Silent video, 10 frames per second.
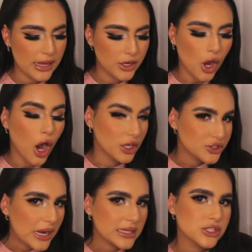in
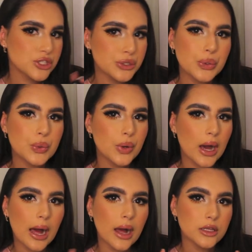contrast to
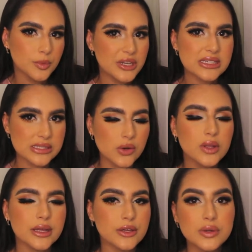Luminous
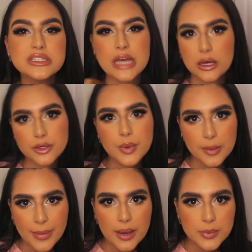Silk, like, you can tell you're
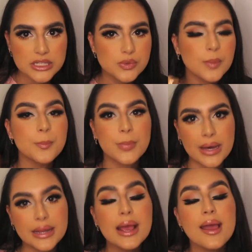wearing makeup with this one,
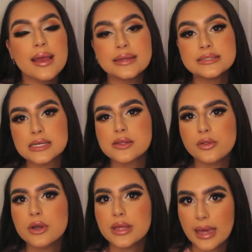but it
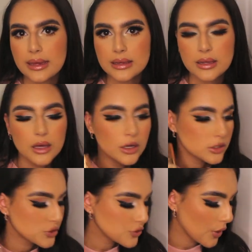doesn't look cakey.
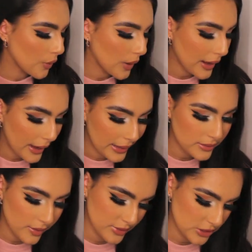So I
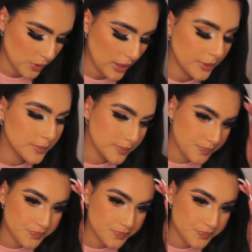love this one